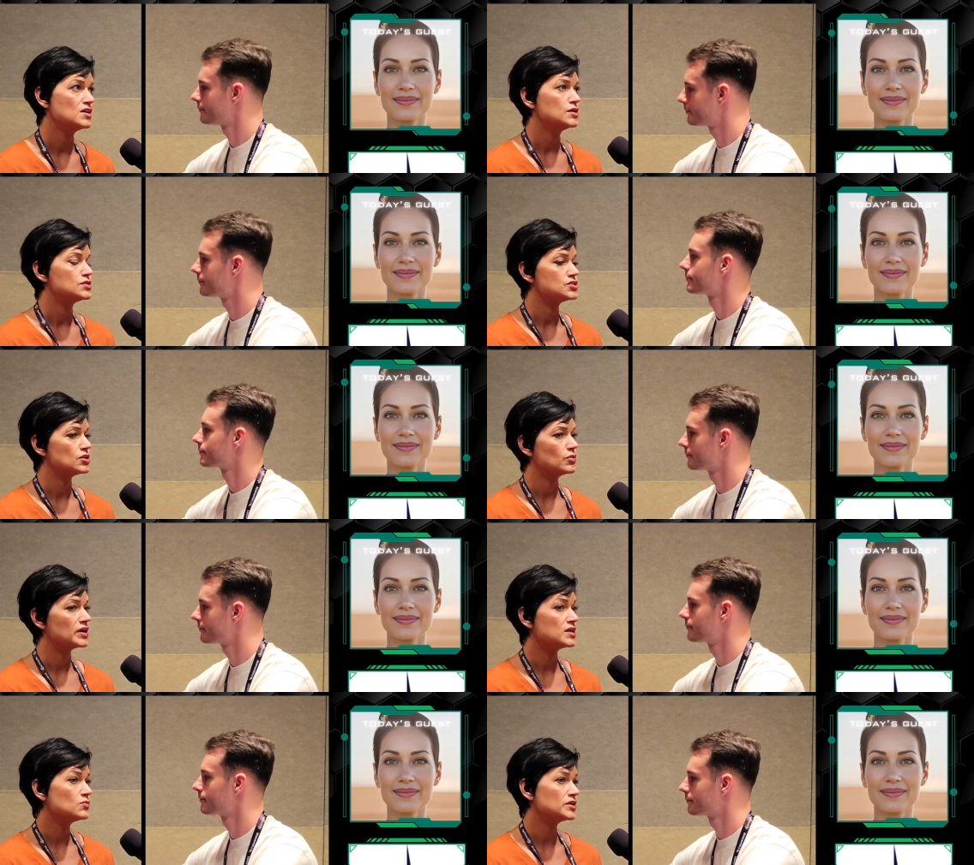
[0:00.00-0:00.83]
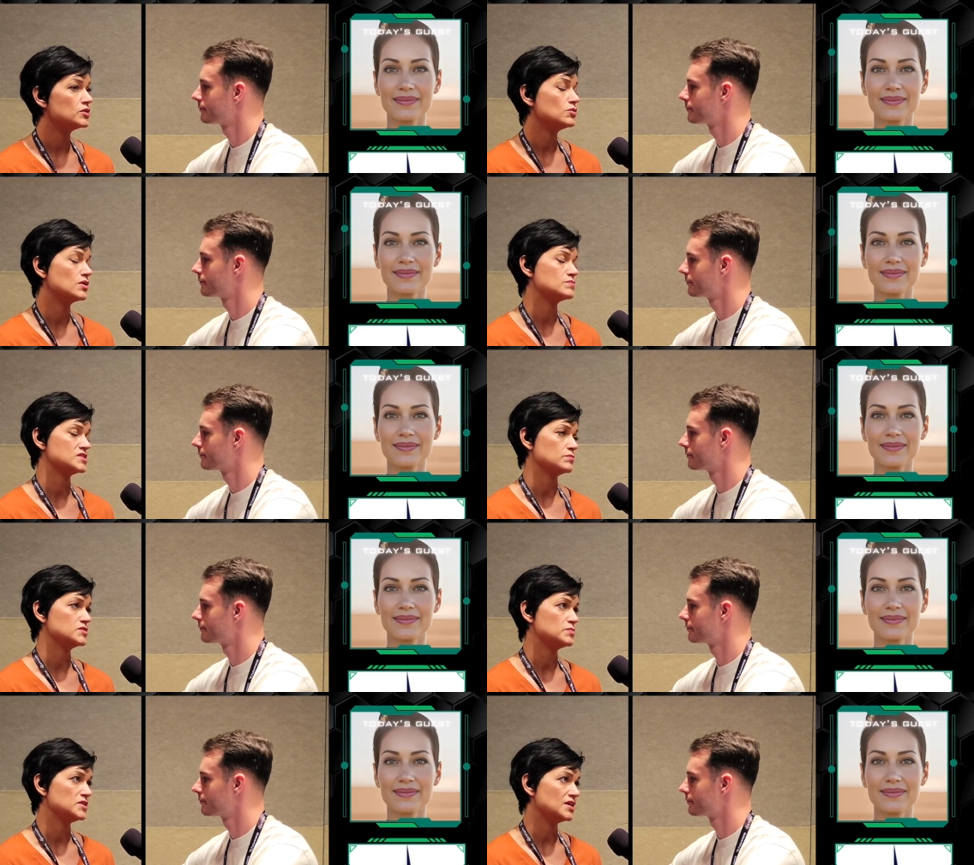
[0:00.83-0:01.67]
Speaker 1: So, anyone who comes up
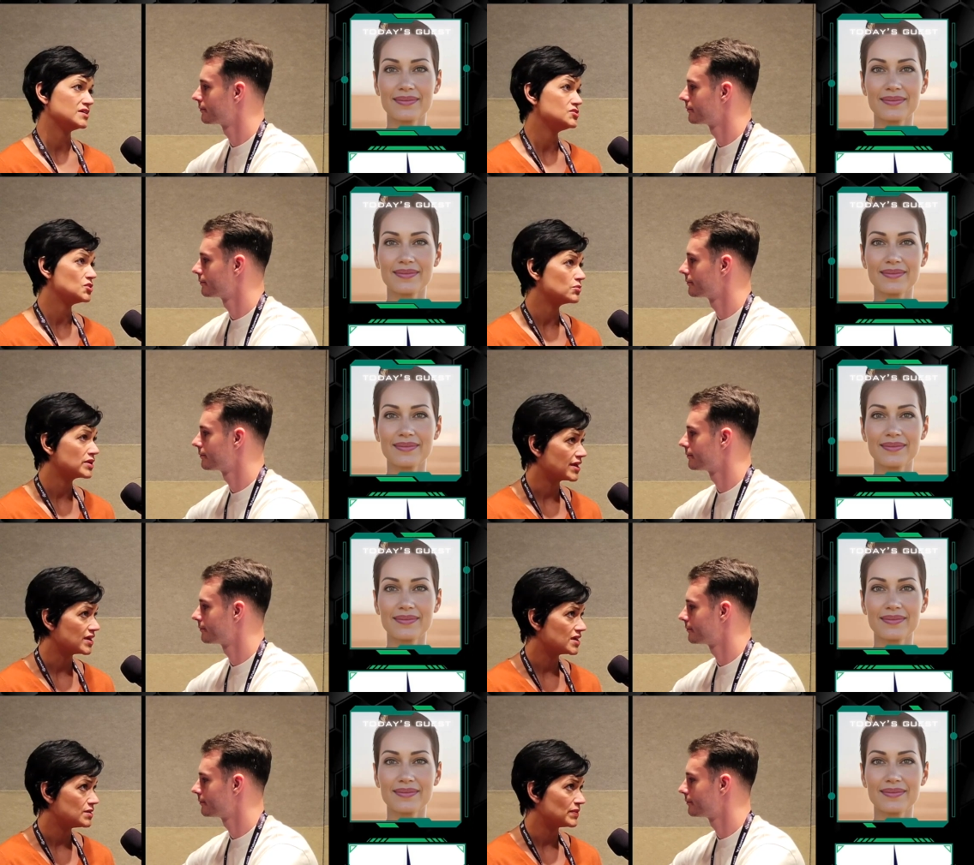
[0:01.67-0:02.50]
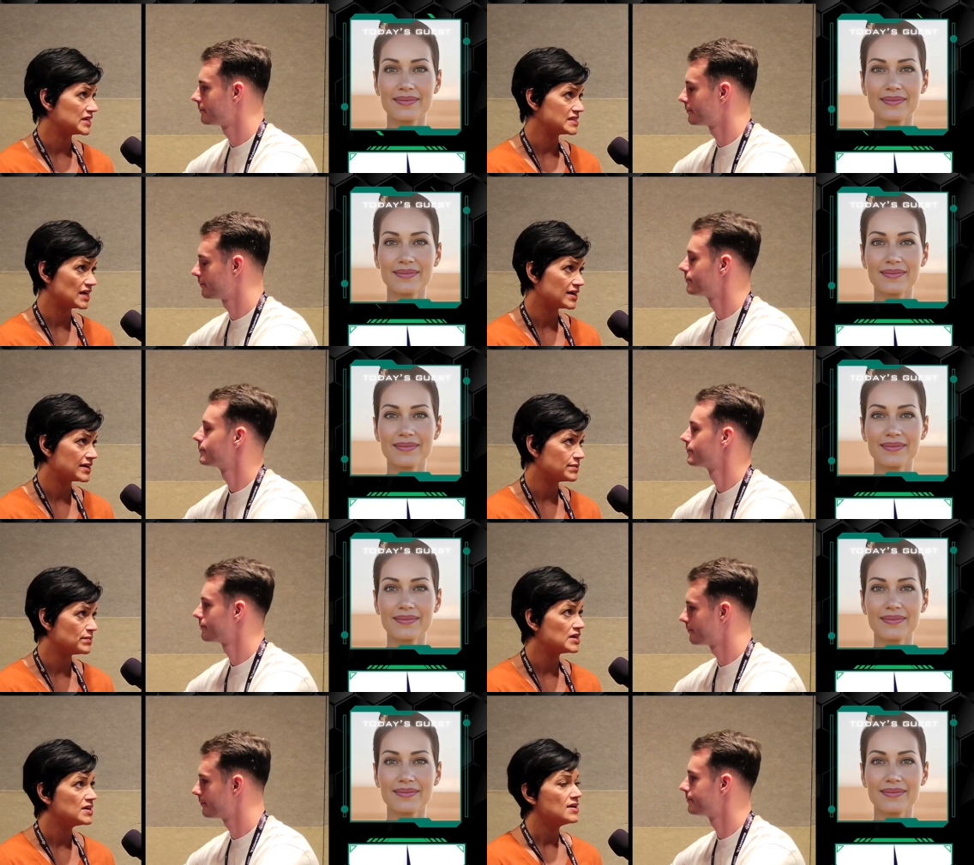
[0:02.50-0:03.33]
to me, I don't gatekeep my
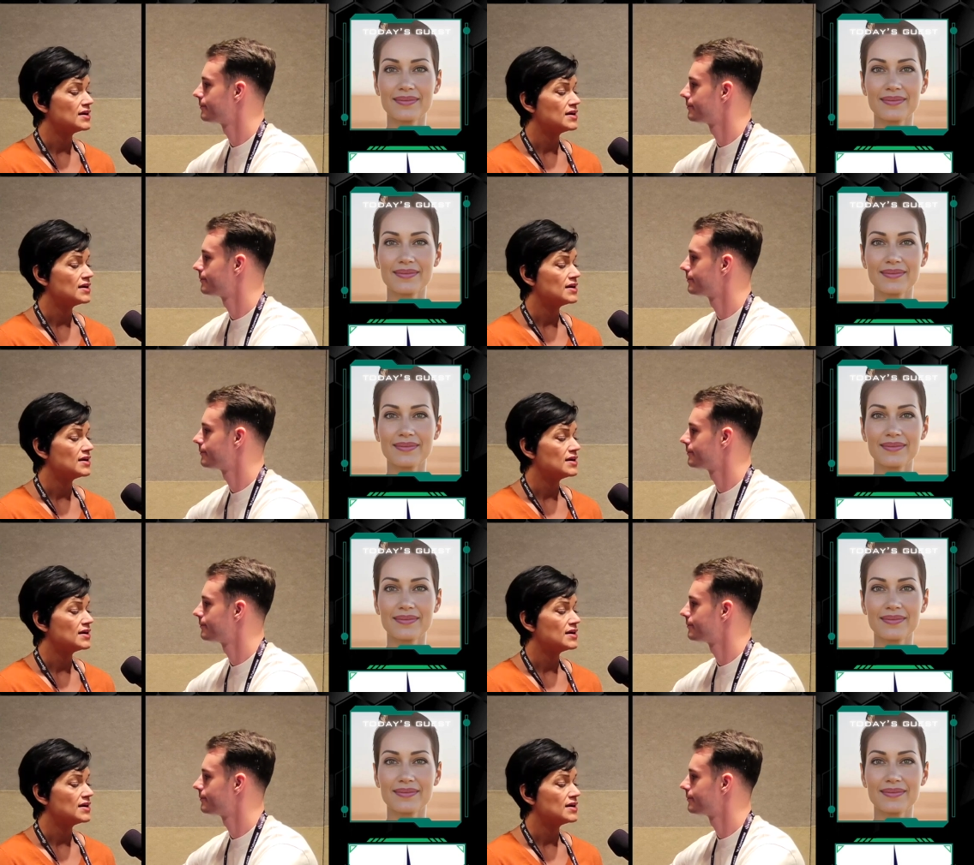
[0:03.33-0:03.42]
time.